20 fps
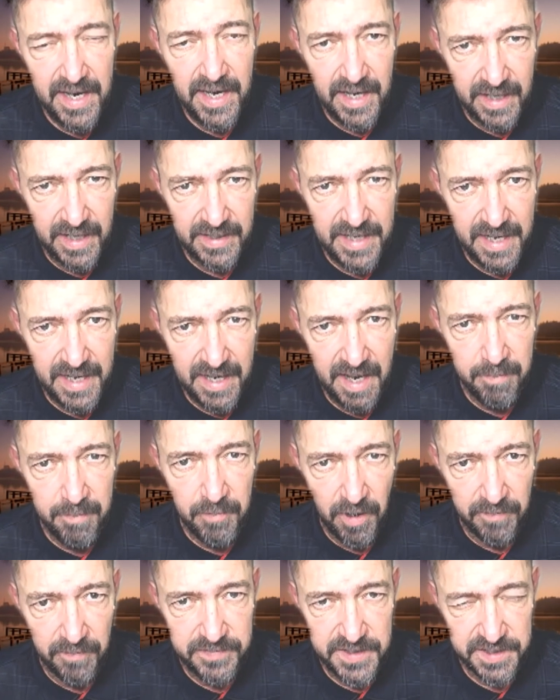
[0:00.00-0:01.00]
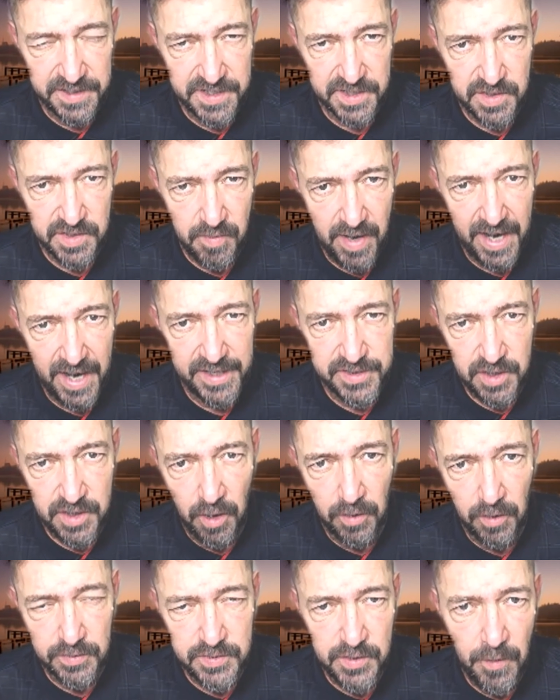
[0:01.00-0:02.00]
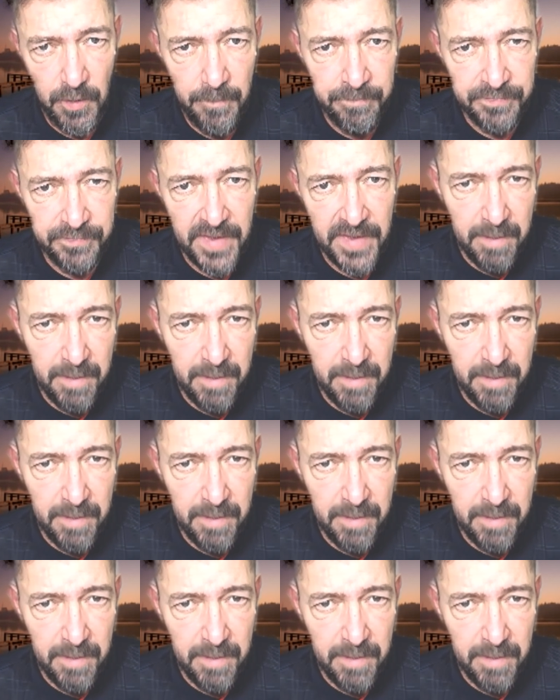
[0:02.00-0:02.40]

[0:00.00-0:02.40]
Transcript: In the name of Jesus Christ. Also,